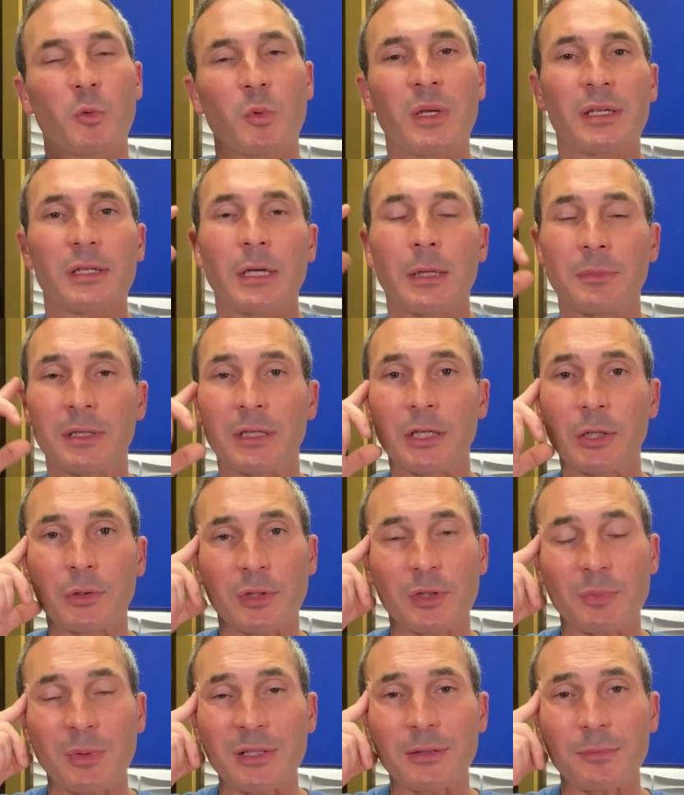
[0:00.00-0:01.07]
We'd come in here to
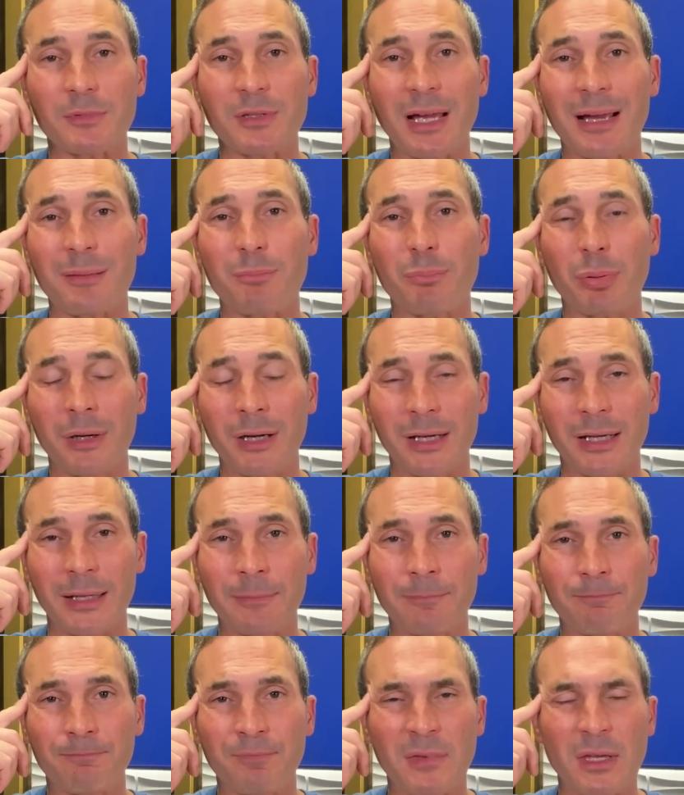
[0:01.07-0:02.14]
spend some time
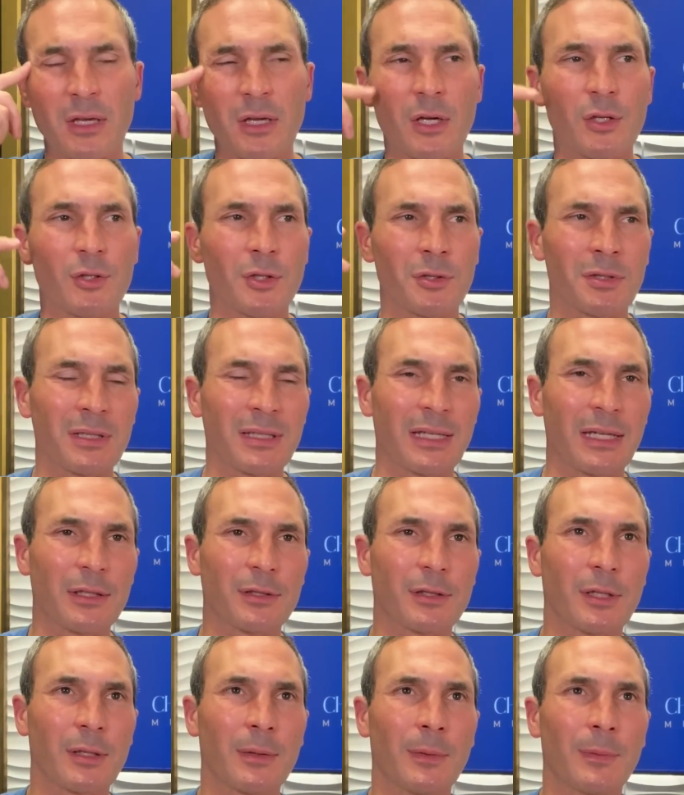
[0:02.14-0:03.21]
praying, just to get
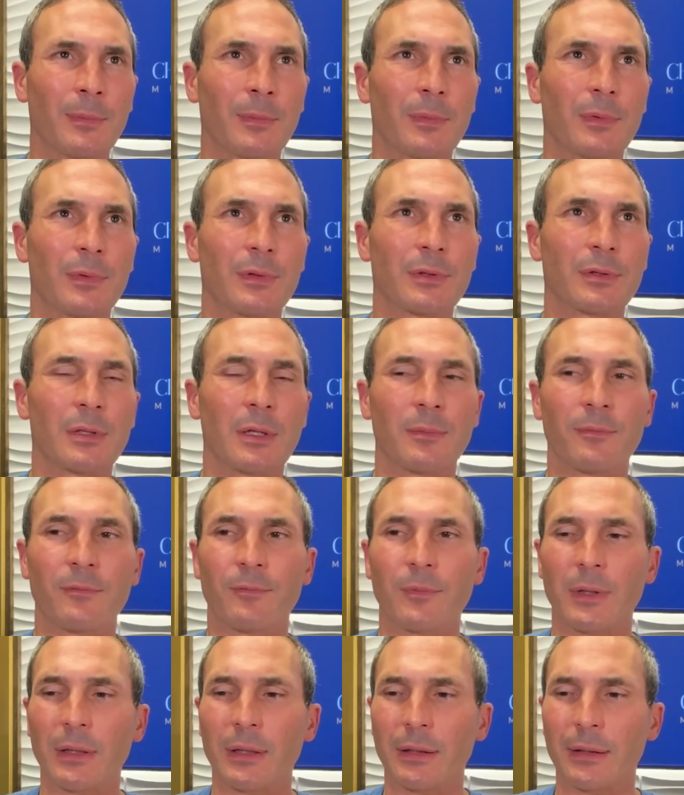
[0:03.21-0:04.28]
some
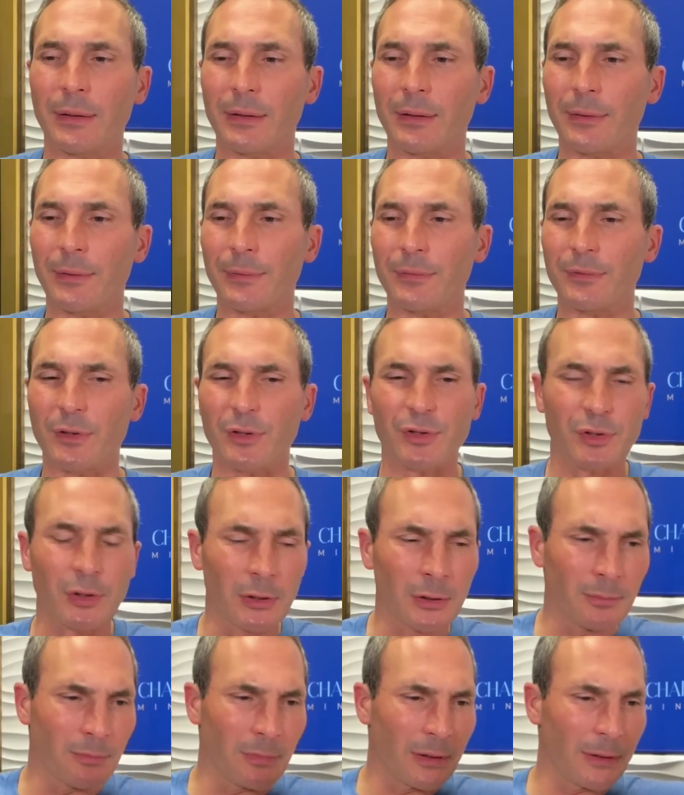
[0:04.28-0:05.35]
some uh,
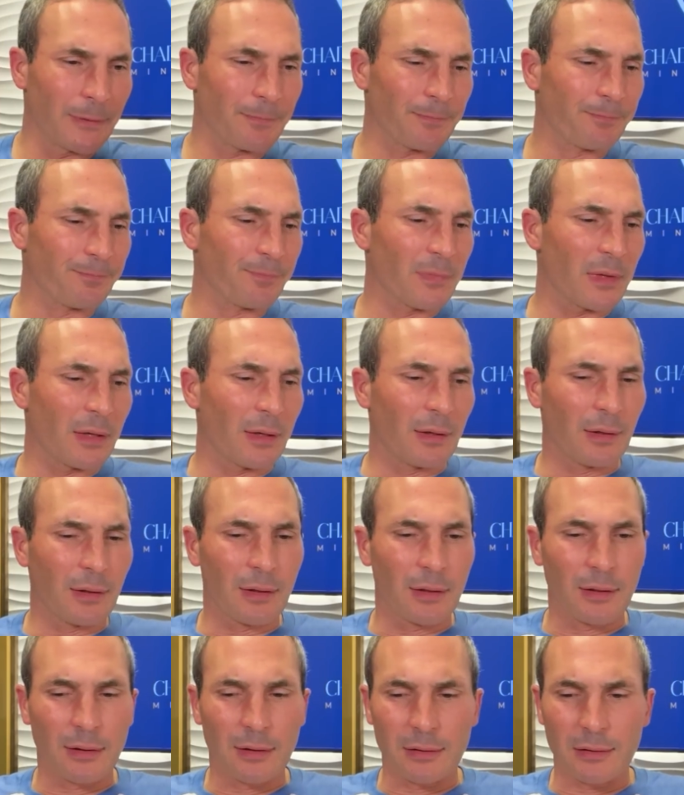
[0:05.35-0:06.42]
discernment,
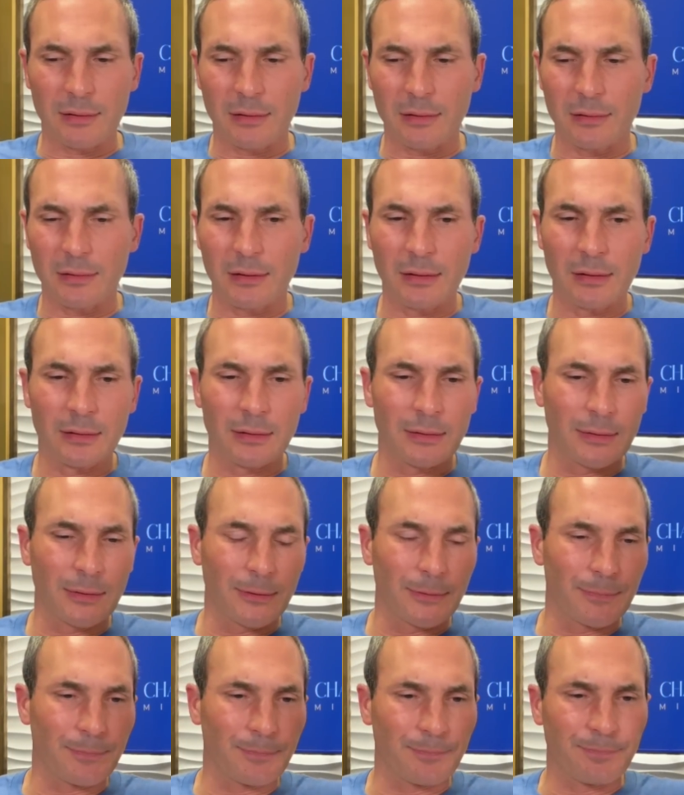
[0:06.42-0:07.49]
uh, get
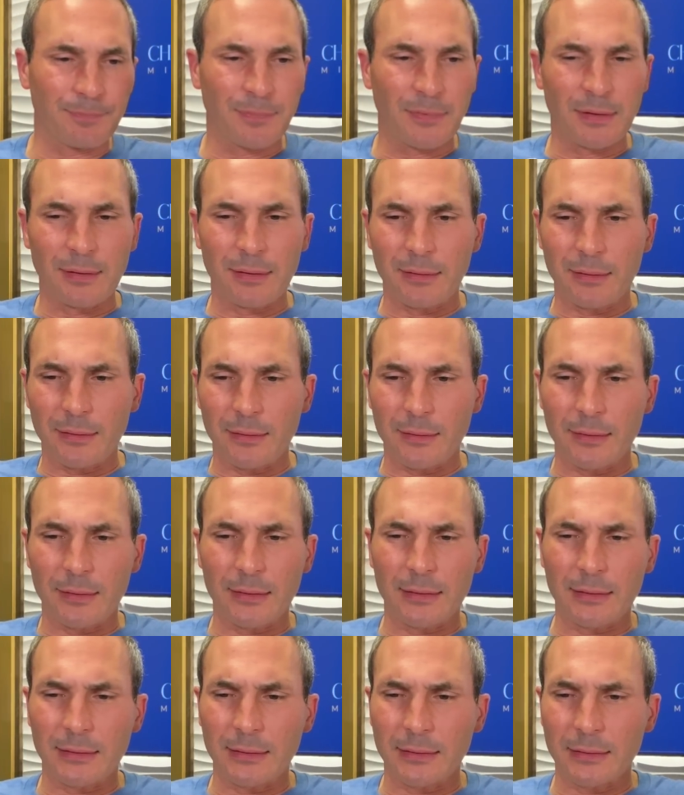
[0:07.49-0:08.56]
a
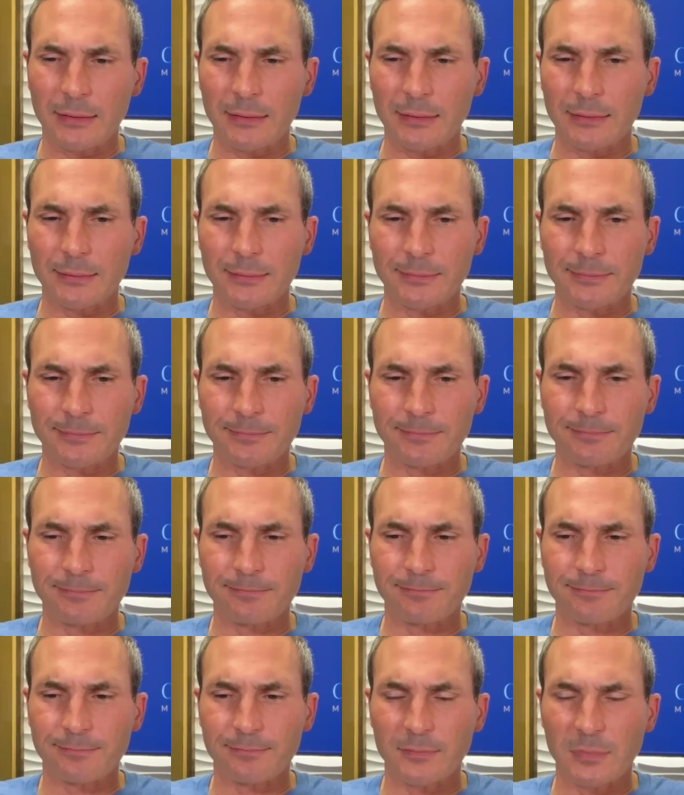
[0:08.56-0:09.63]
uh,
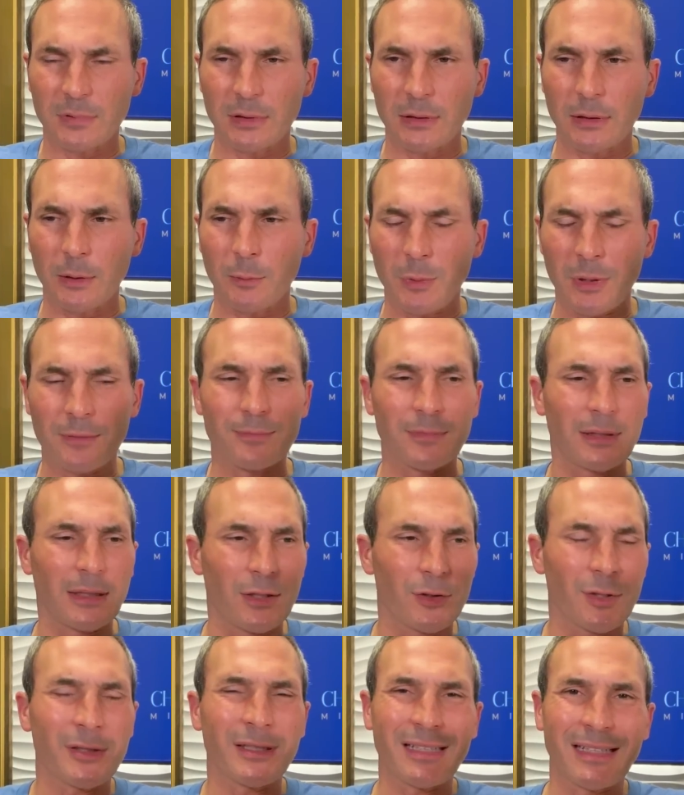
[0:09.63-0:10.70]
well,
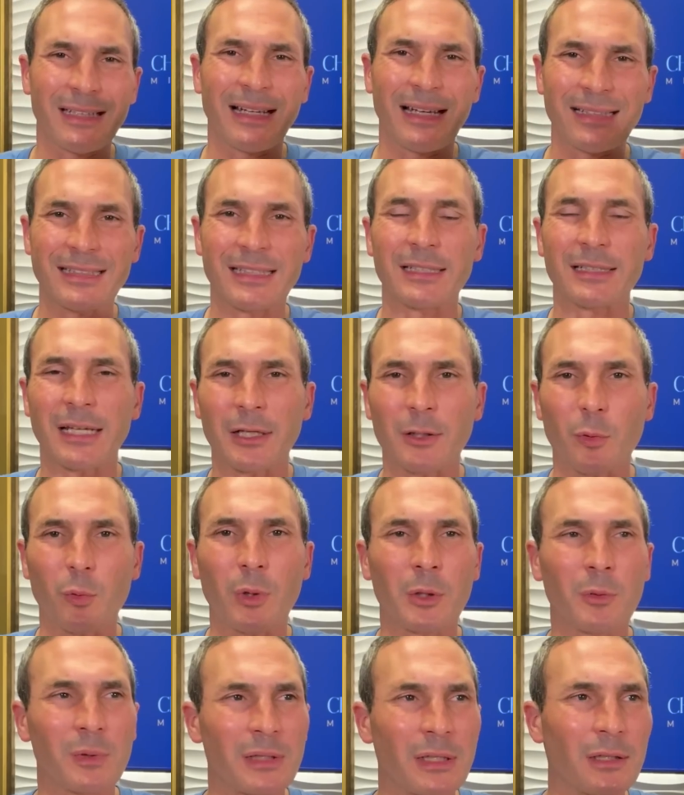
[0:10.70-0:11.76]
just to get an idea of kind of
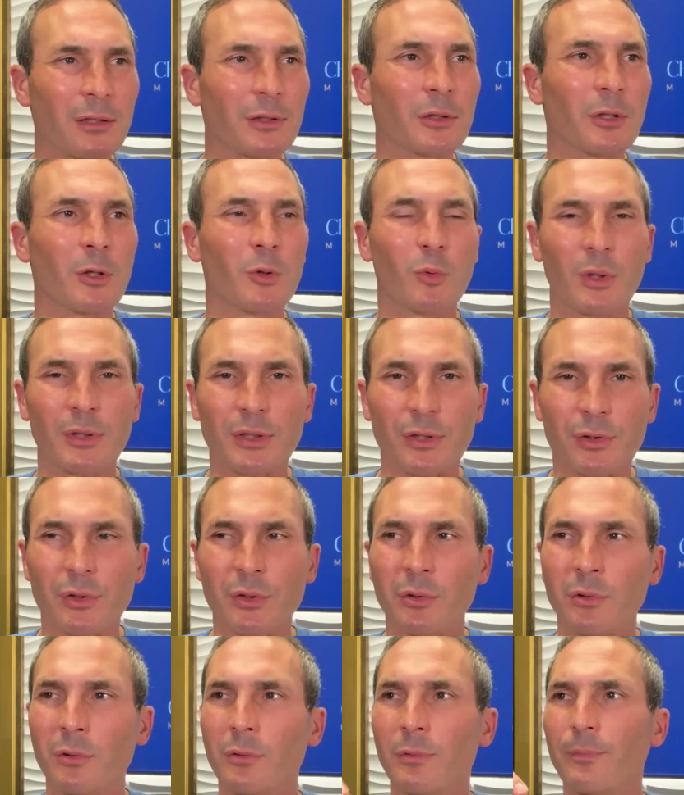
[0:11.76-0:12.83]
where we need to go, what to
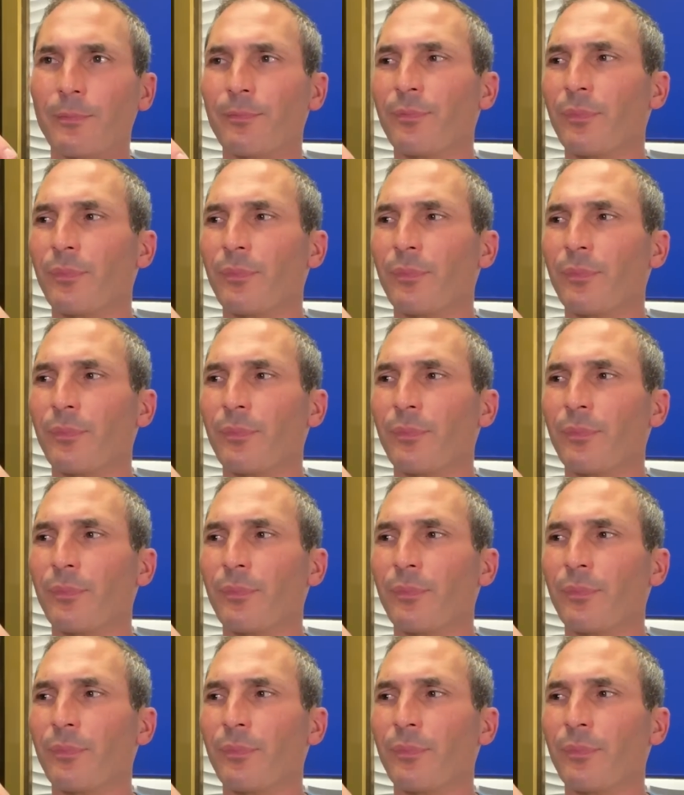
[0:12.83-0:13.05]
do,